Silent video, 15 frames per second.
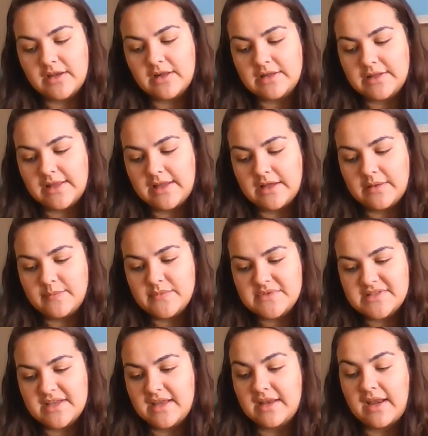clams,
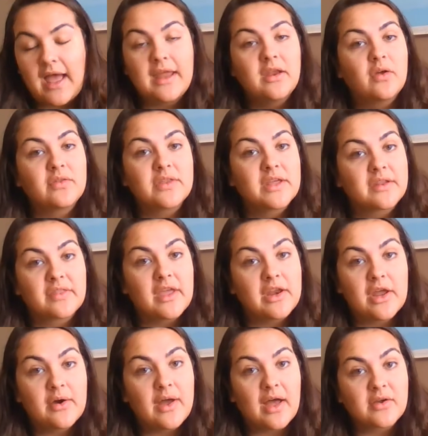and don't think they
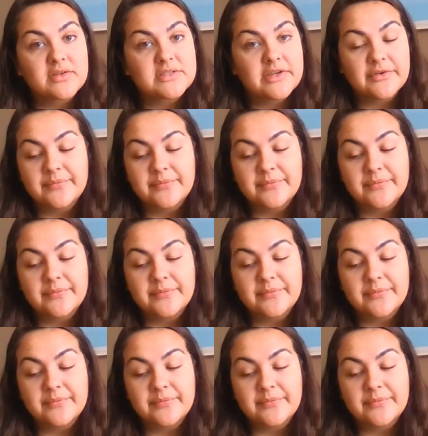know how to.